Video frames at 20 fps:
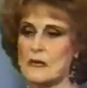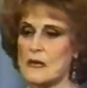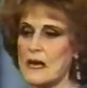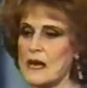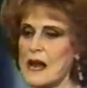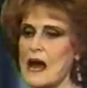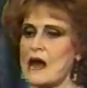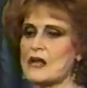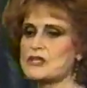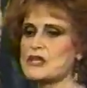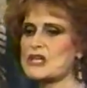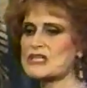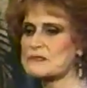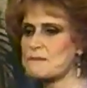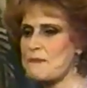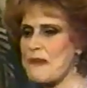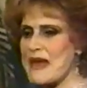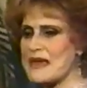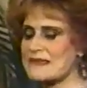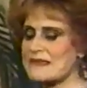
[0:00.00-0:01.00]
And I just
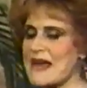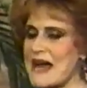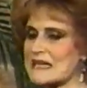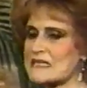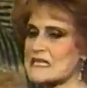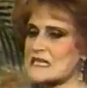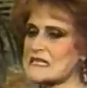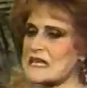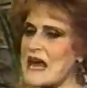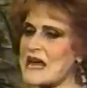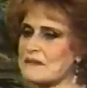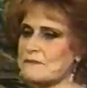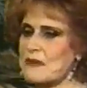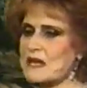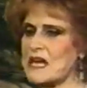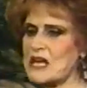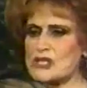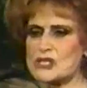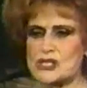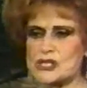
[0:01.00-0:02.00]
made that statement, and